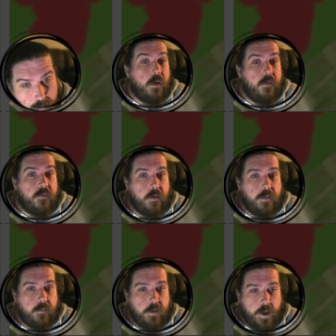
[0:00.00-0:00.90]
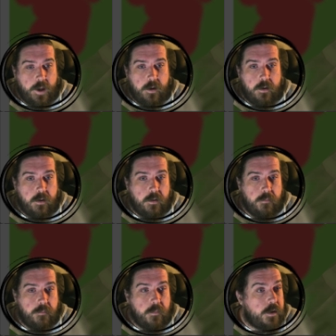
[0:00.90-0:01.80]
So I think we can
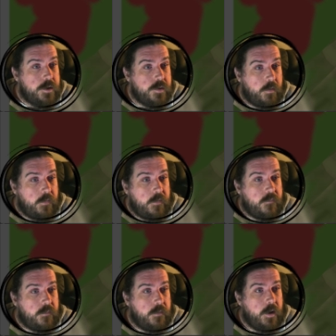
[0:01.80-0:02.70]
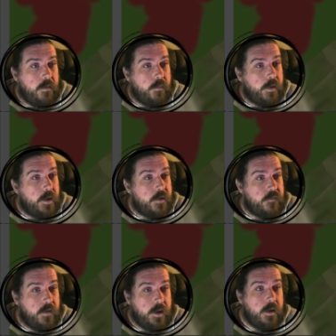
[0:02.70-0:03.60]
join these two now. We can
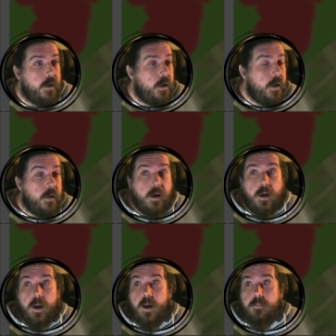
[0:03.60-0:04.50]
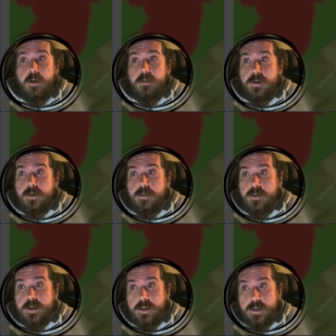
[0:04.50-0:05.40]
actually, I'm going to
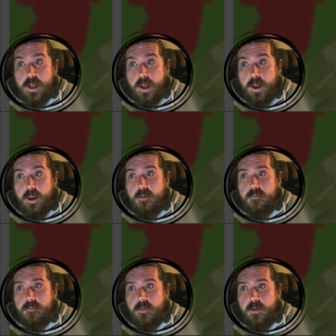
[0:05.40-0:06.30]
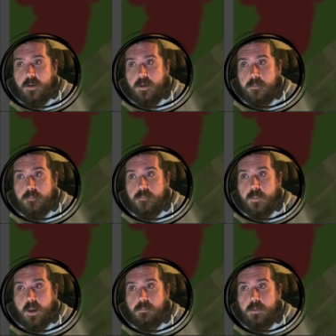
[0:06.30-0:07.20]
save.
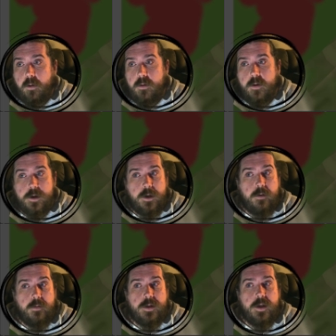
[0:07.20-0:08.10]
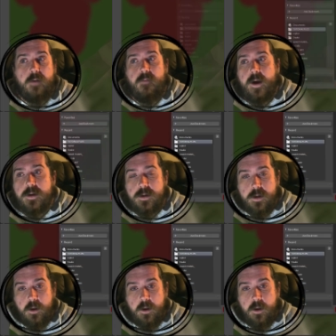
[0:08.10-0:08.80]
I'm going to actually do a save as.